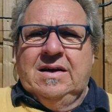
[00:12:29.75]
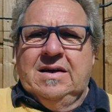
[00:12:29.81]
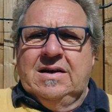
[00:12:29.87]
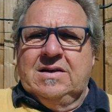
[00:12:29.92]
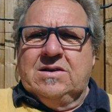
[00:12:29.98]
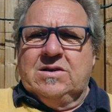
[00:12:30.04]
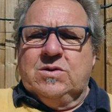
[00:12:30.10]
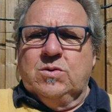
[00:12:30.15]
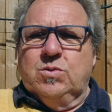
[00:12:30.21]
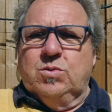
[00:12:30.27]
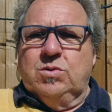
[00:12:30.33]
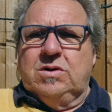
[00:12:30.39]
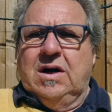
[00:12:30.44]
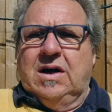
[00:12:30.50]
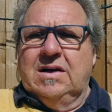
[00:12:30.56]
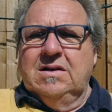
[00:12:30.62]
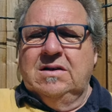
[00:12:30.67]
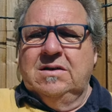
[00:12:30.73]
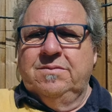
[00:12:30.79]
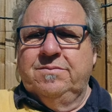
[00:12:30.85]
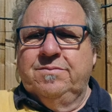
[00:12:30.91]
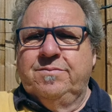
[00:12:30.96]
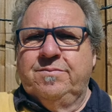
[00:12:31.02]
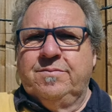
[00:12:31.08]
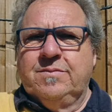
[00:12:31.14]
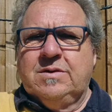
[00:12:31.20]
That's all done.
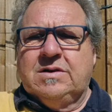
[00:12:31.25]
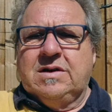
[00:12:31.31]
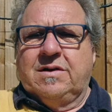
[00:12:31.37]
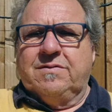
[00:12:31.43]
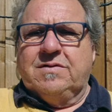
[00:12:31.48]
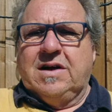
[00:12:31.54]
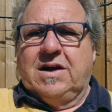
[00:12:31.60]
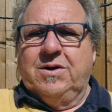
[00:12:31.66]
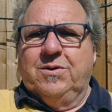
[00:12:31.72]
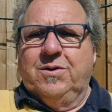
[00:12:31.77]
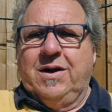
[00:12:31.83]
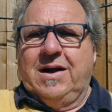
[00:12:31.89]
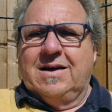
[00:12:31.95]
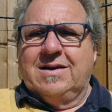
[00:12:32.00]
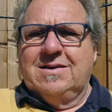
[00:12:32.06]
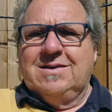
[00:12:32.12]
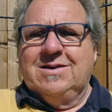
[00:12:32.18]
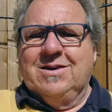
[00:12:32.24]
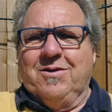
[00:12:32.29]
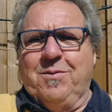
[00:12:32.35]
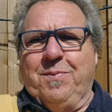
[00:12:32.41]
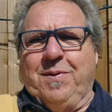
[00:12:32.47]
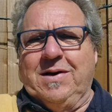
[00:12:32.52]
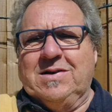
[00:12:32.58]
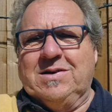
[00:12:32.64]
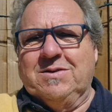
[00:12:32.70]
Because I've done all that. Stop
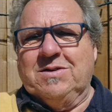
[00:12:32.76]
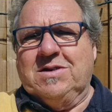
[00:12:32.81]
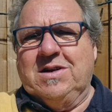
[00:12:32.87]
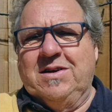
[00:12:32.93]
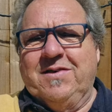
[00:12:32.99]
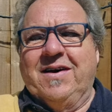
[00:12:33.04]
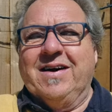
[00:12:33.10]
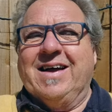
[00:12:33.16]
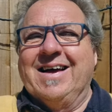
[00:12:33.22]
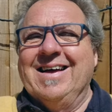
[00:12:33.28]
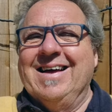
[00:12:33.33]
repeating yourself, Steve. Okay.